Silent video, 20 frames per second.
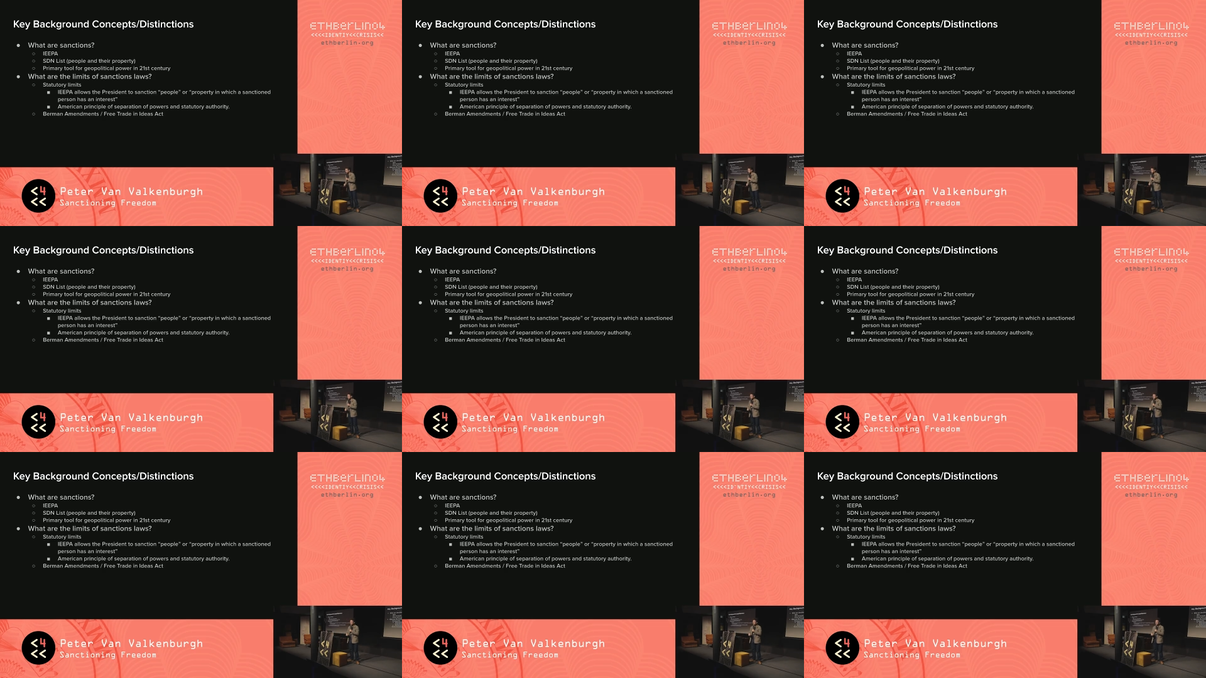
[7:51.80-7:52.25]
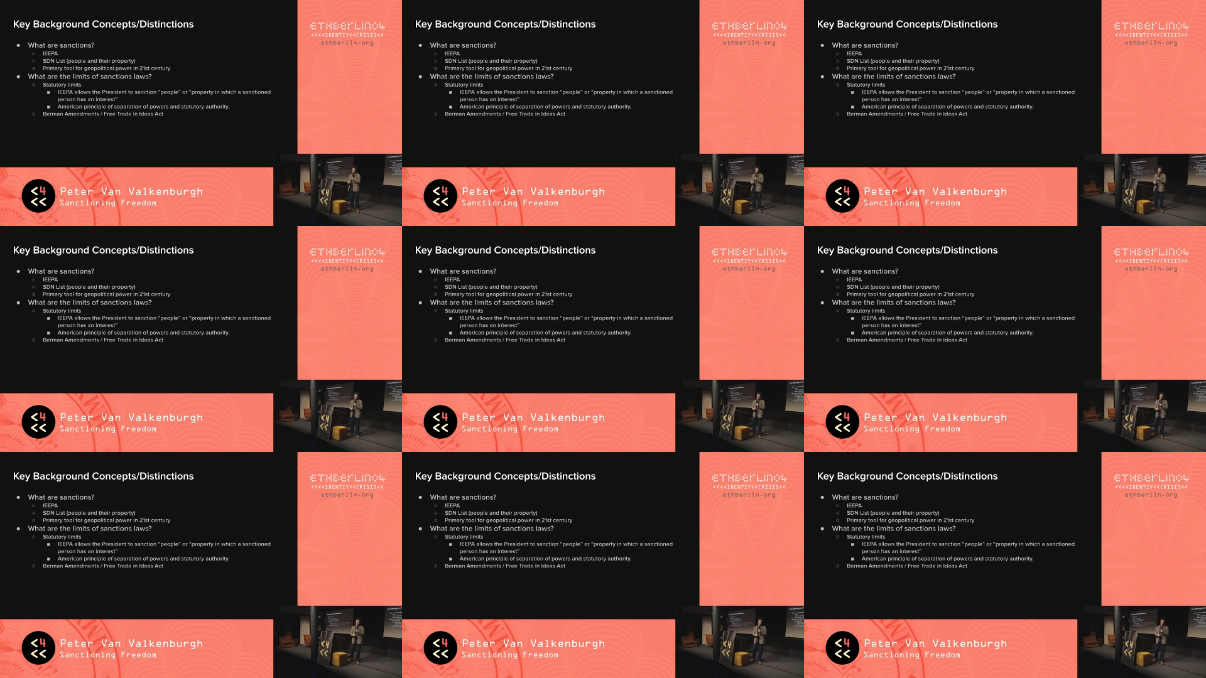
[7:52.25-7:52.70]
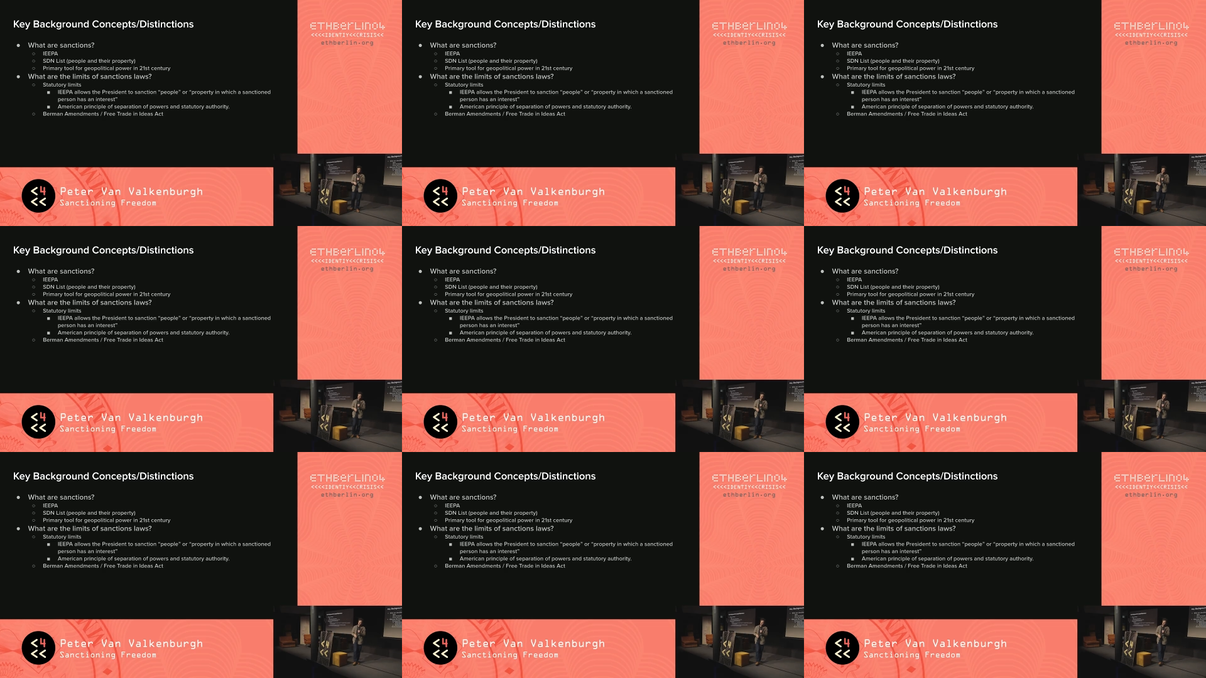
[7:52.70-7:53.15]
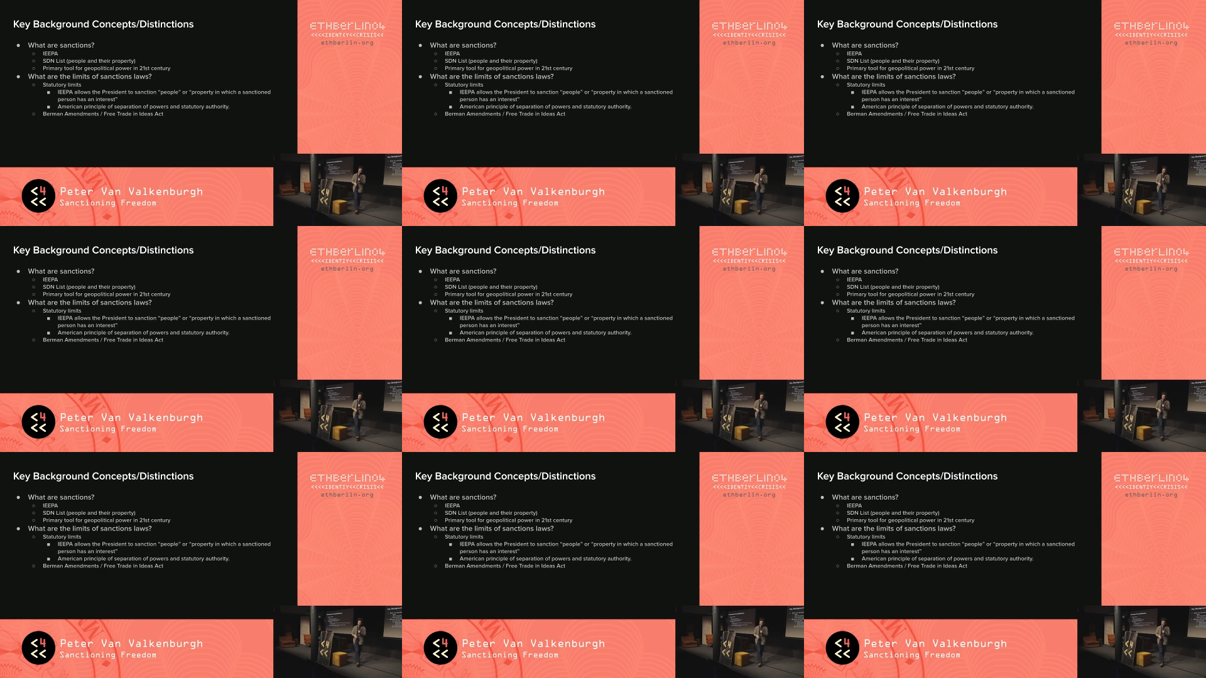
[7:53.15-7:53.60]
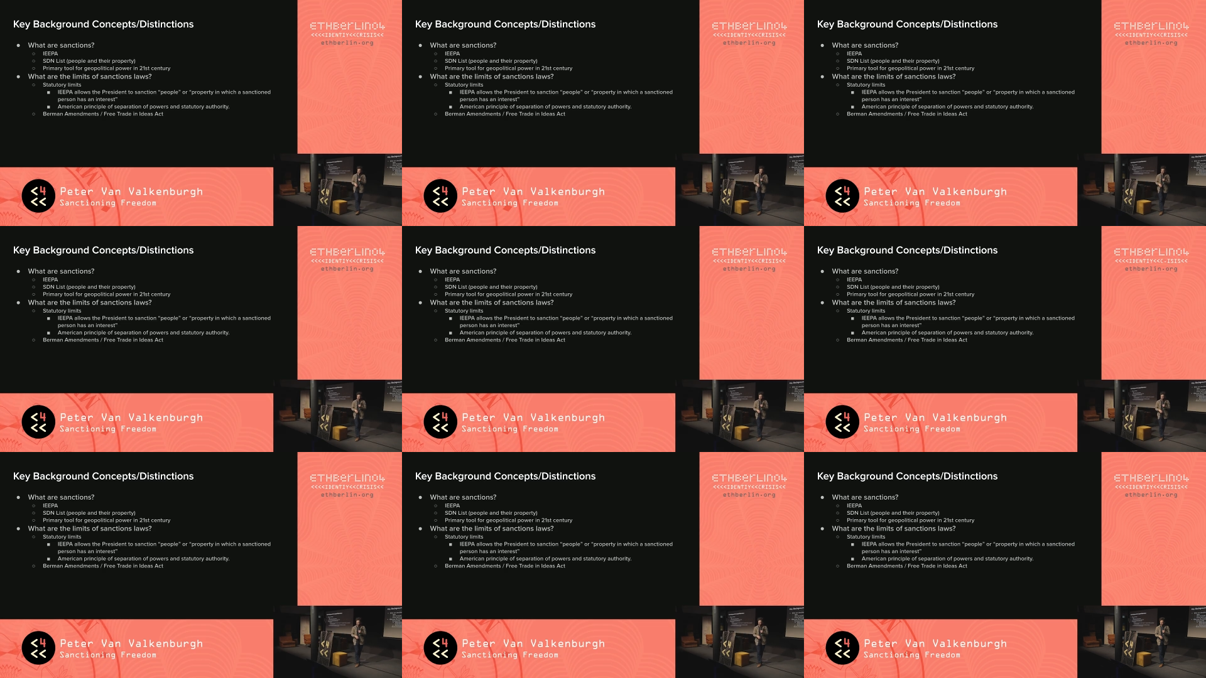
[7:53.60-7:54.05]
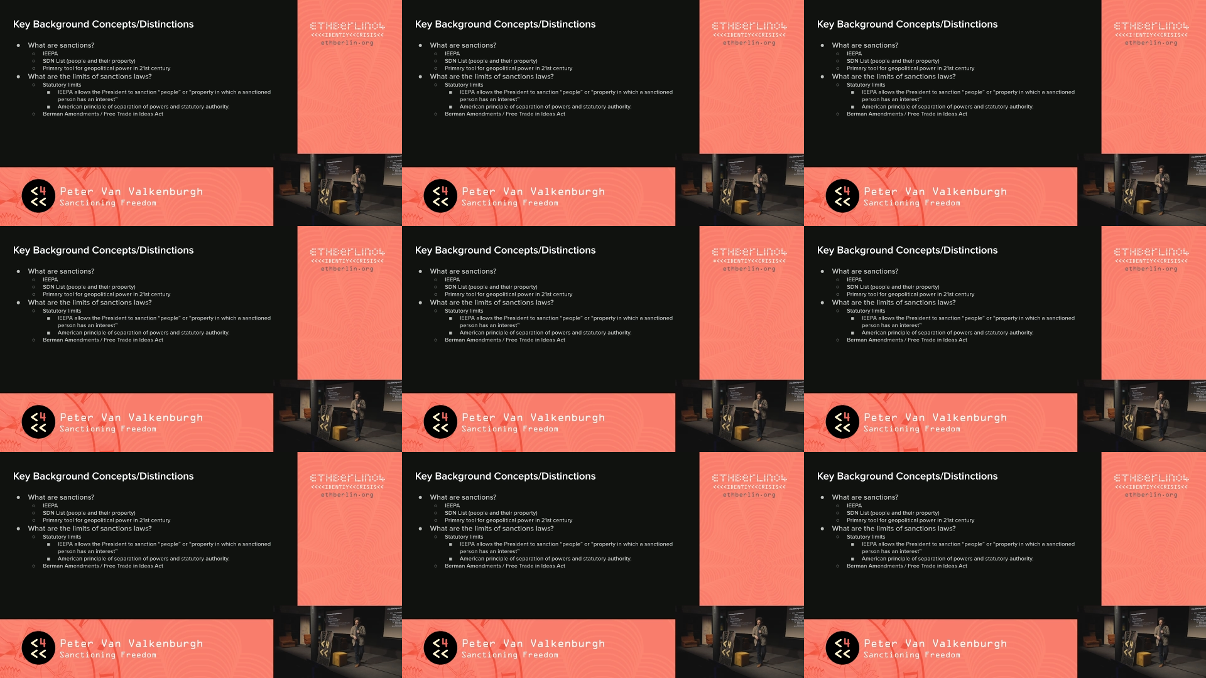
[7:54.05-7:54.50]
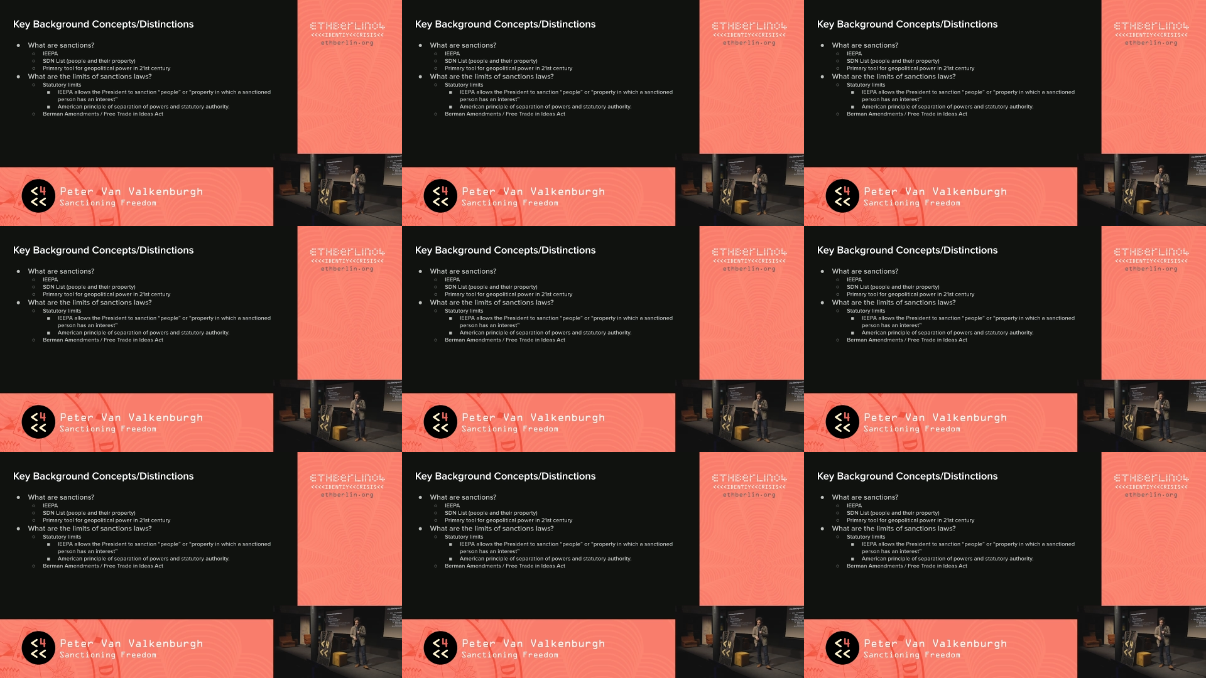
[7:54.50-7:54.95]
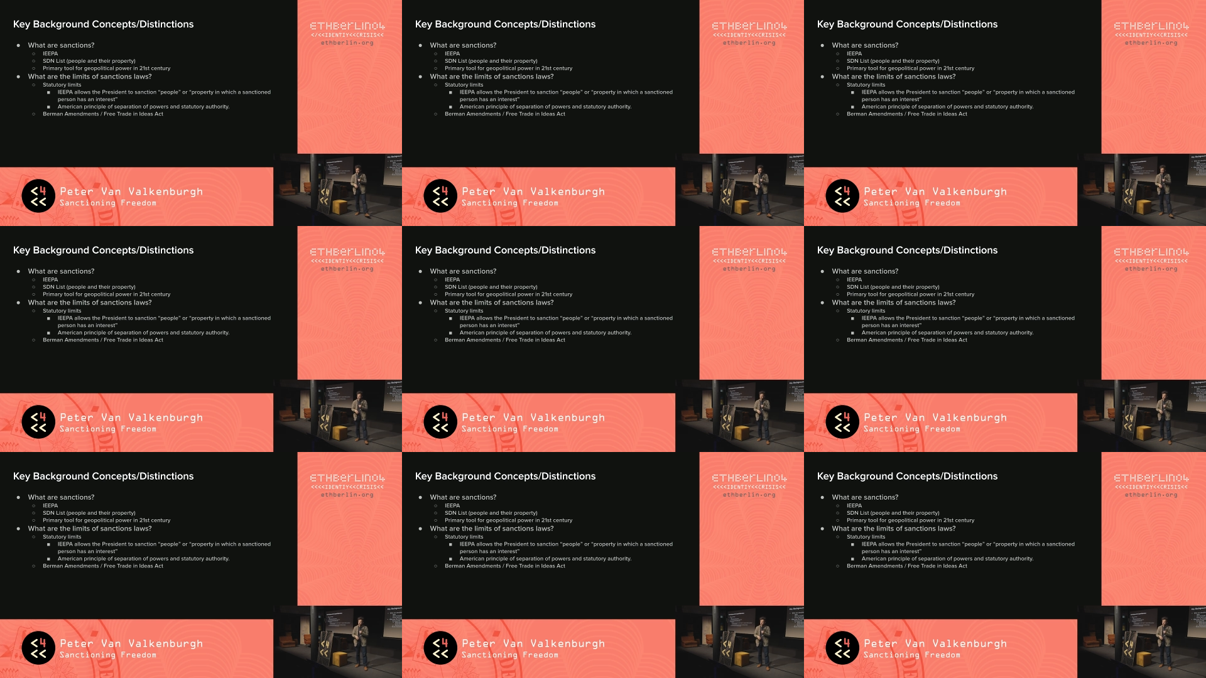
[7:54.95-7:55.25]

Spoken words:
(no speaker visible)